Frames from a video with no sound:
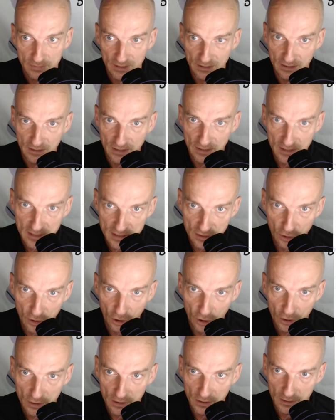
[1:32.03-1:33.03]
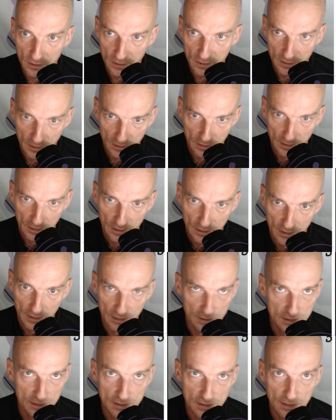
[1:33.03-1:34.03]
that this dog
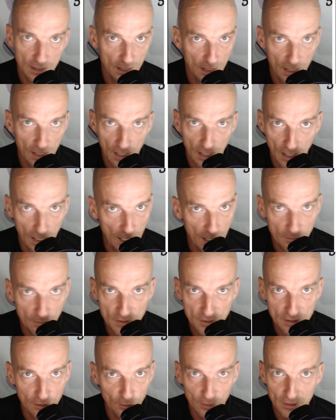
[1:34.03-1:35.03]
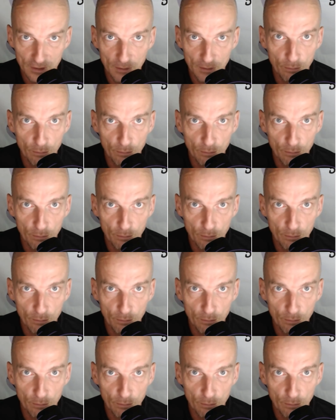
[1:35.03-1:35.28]
is absolutely